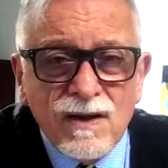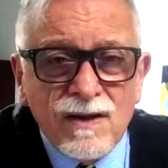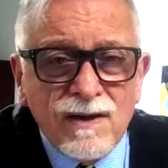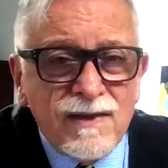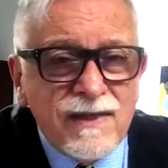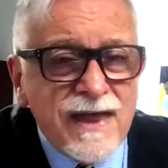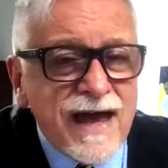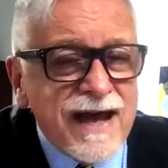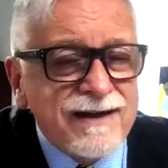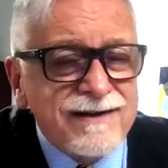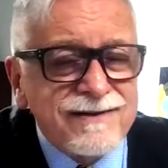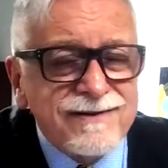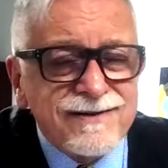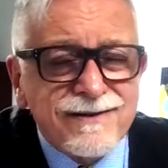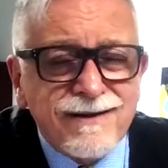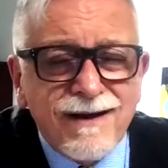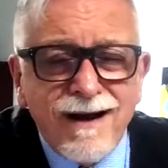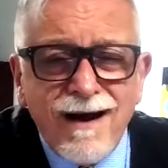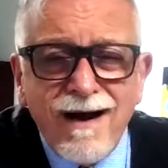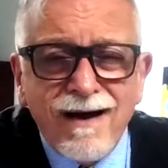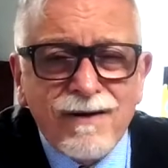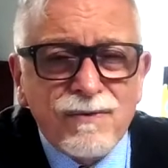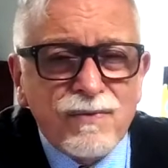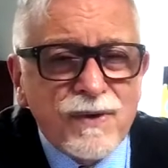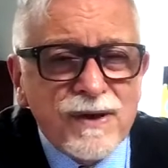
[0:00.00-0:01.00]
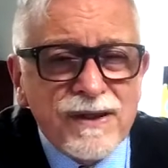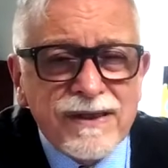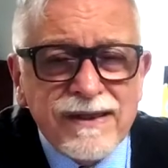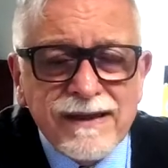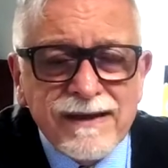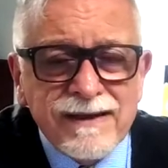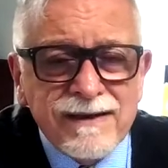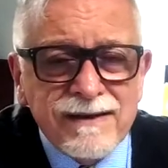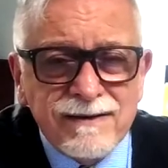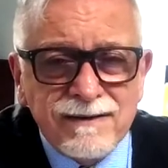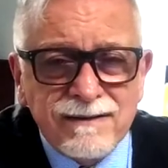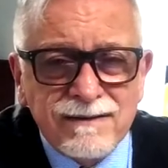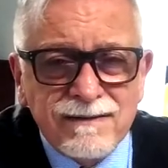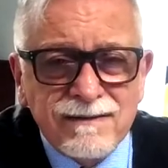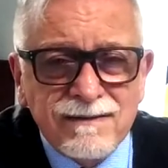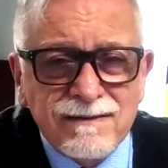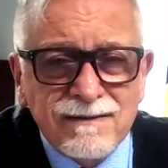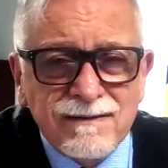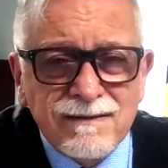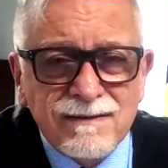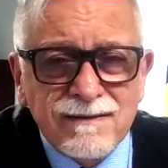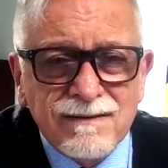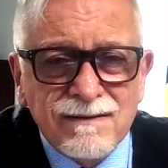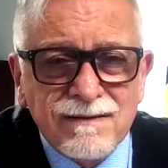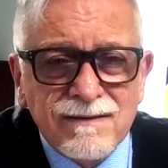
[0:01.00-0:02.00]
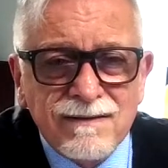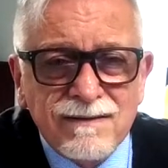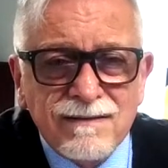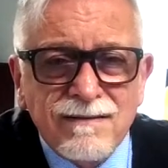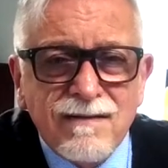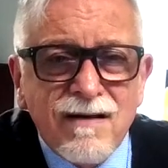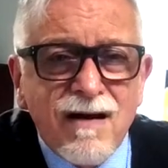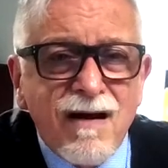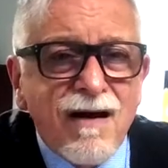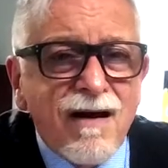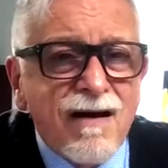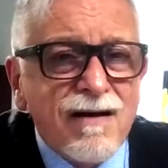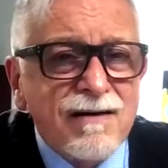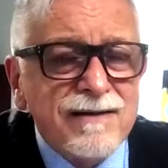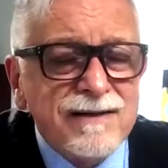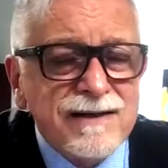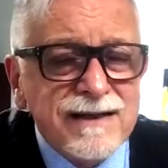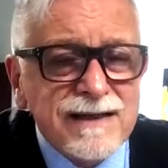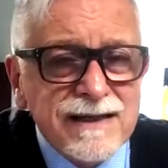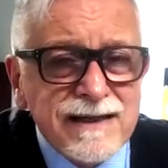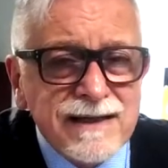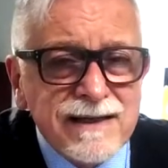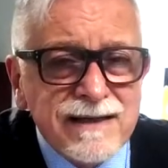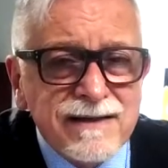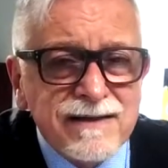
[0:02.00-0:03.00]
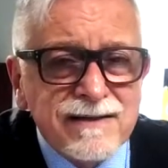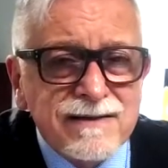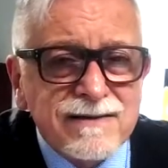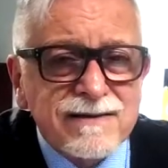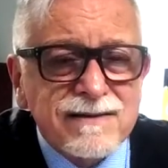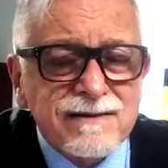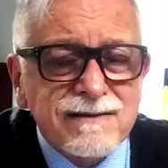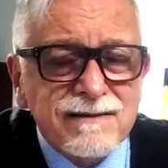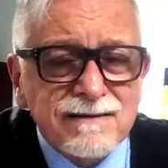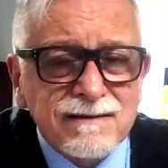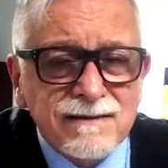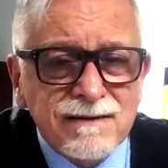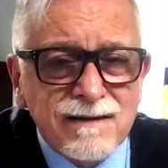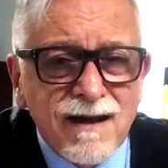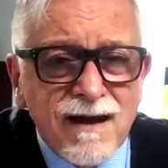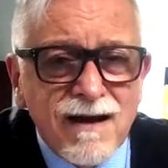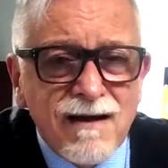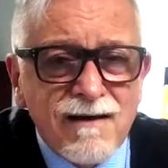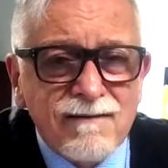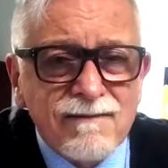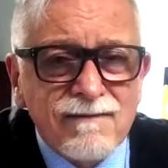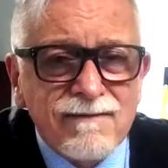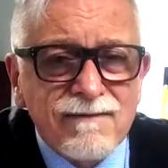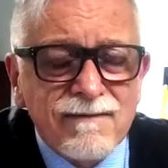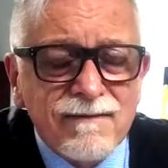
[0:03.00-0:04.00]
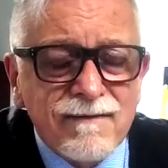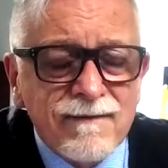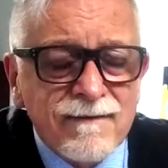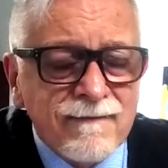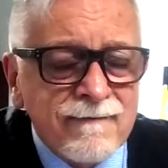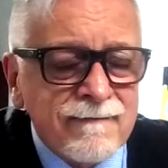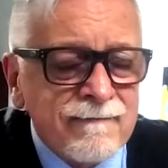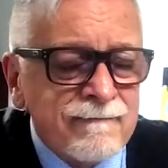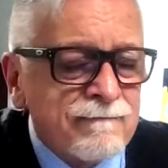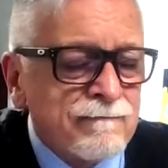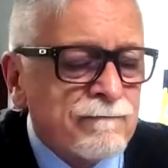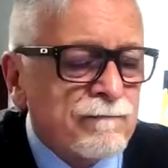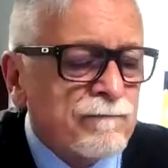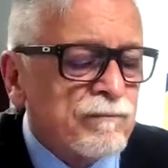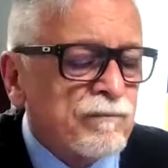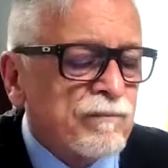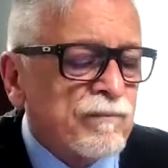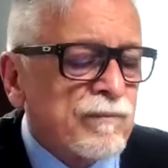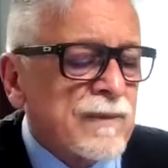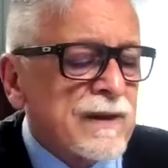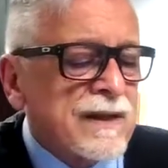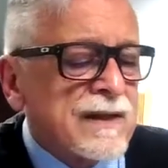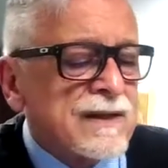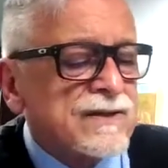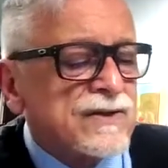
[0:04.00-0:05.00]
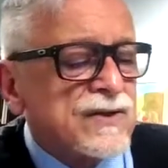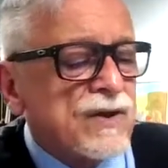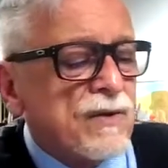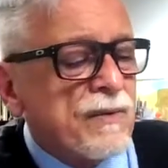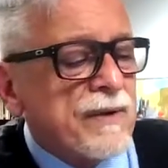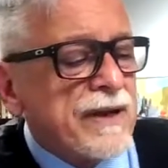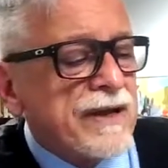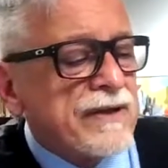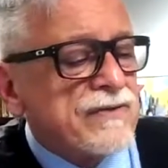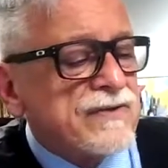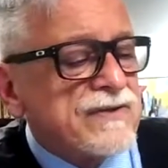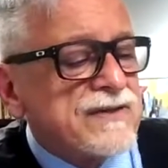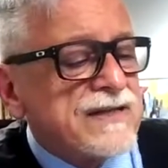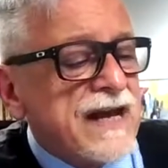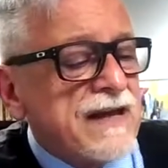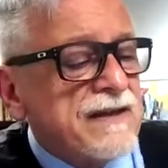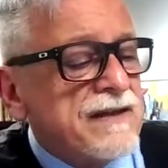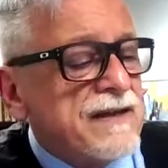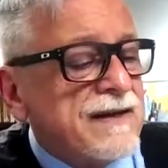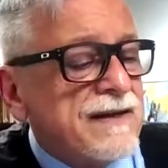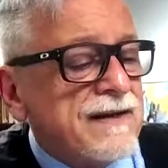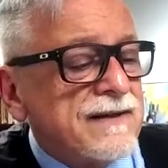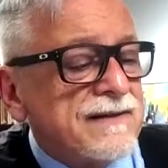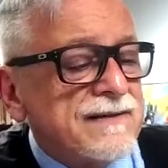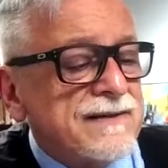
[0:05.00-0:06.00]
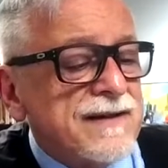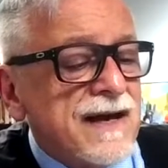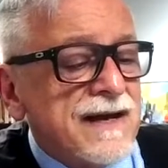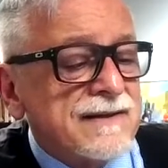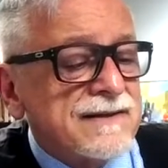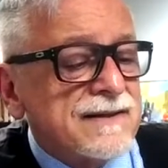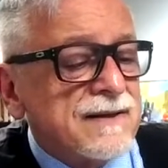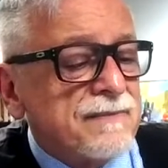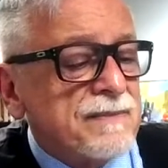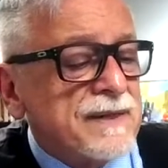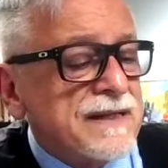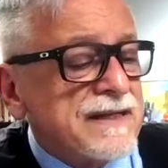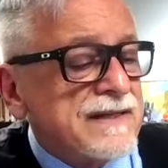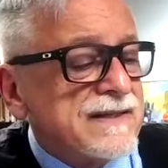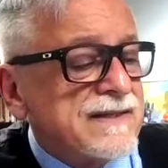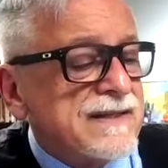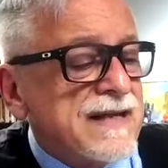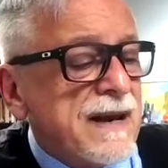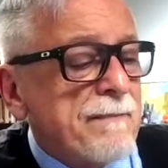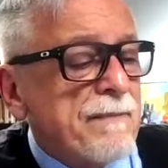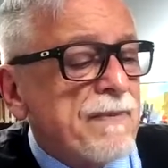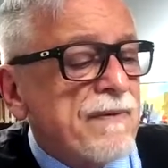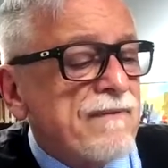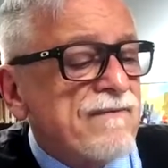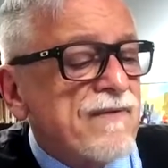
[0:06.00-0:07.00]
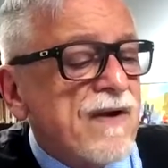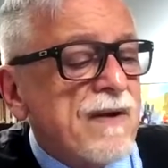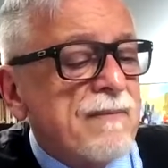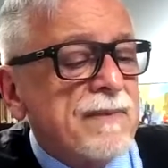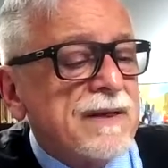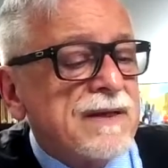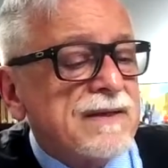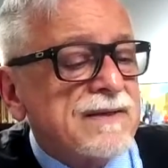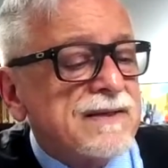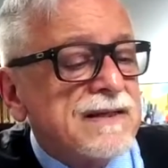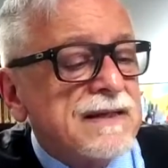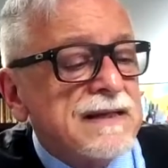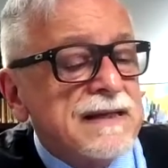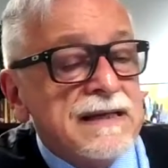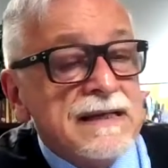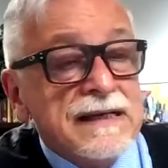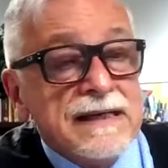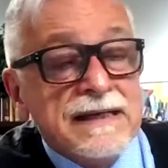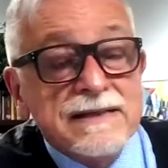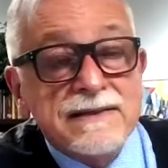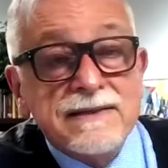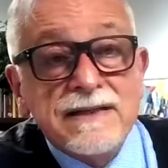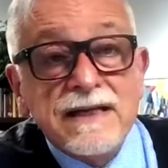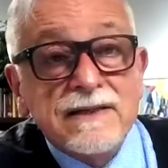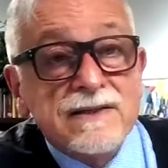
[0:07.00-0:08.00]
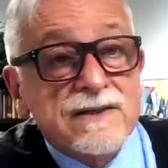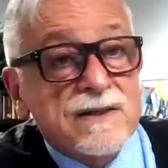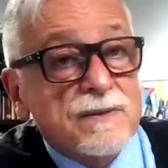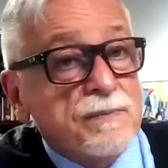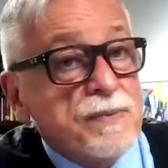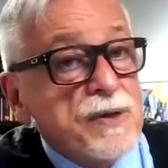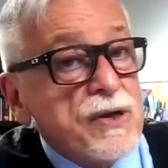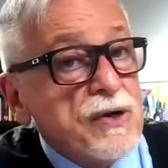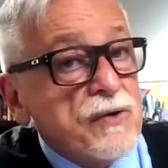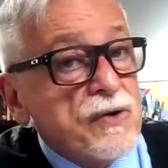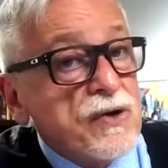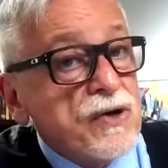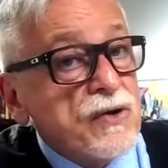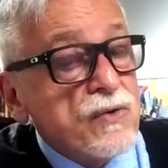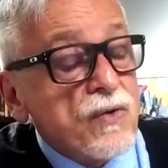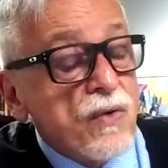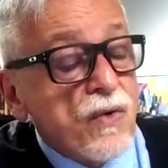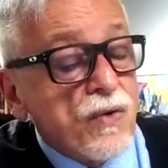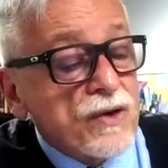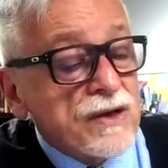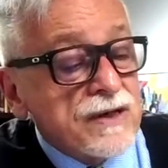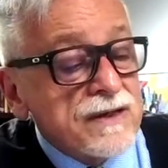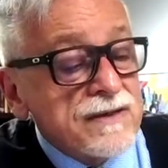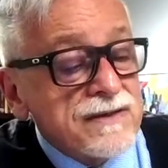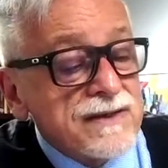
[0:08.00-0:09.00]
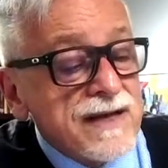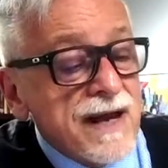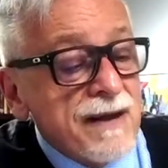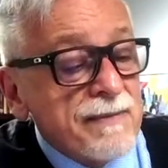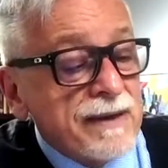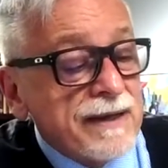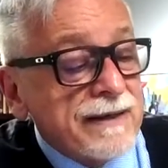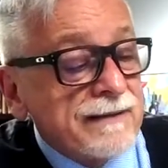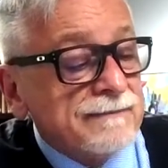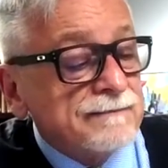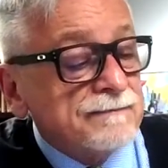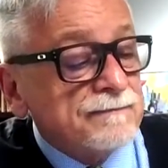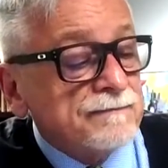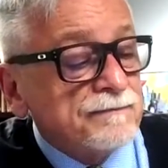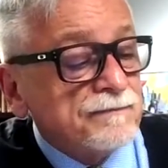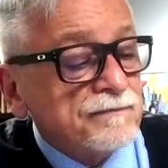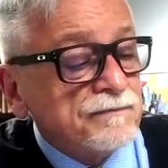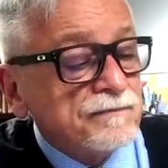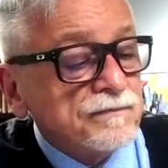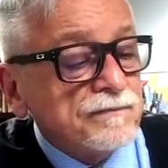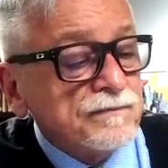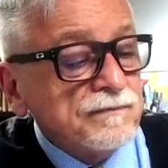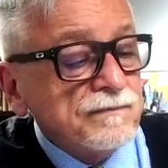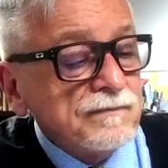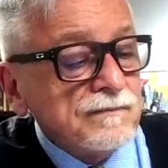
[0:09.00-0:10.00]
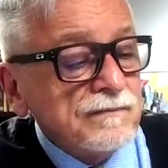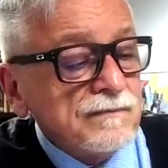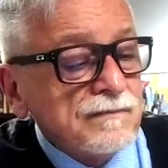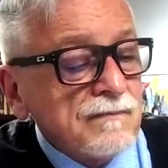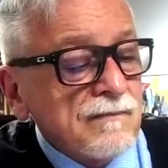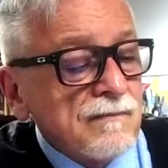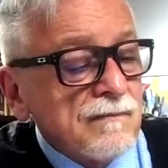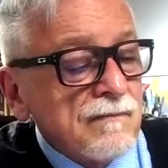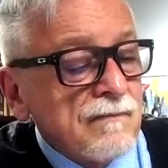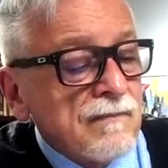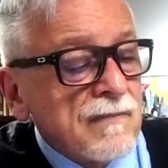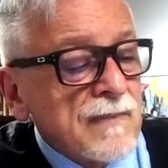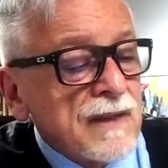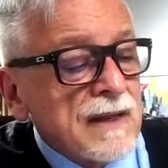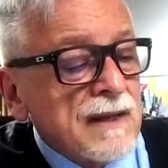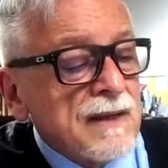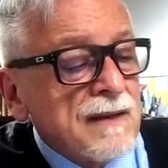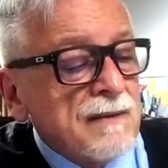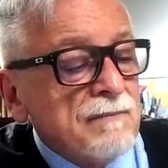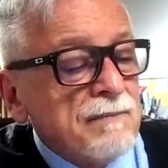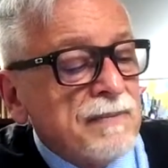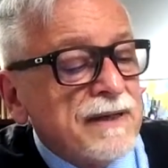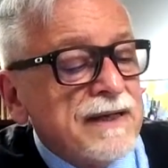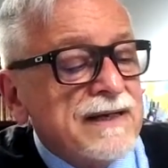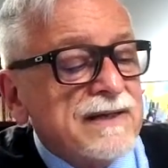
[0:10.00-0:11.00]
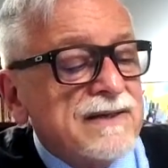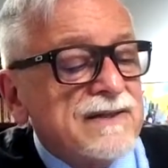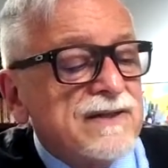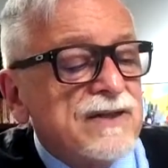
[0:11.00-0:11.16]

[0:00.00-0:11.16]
That is God within. God is love. So we understand that it's not something separate from us. It's not superior or condemning, but it is